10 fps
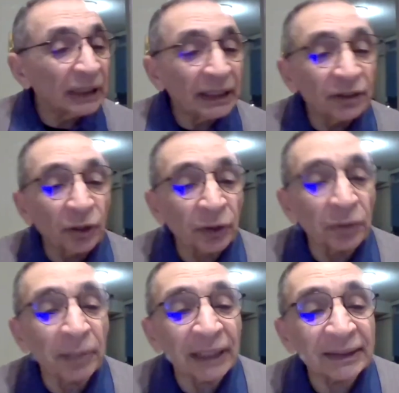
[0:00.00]

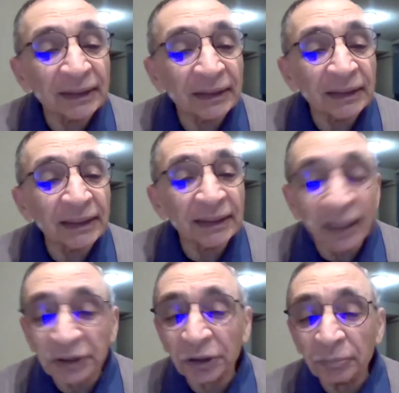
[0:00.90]
documents this
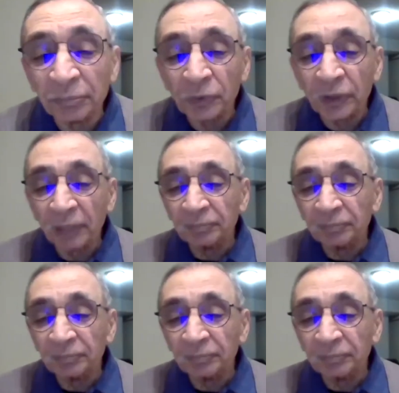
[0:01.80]
darshan program.